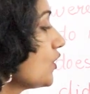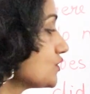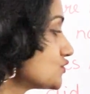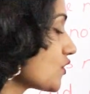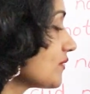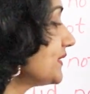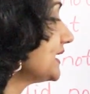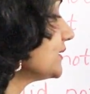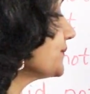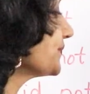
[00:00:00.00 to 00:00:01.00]
or
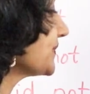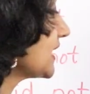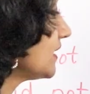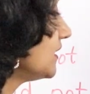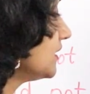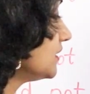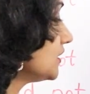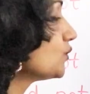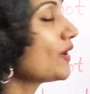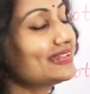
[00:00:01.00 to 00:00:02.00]
dropping
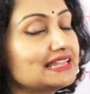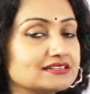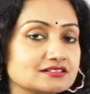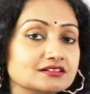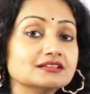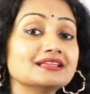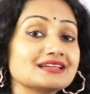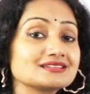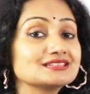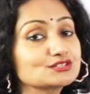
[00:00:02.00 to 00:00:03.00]
one letter,
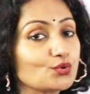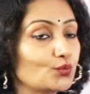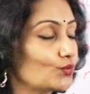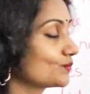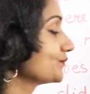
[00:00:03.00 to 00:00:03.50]
that is O.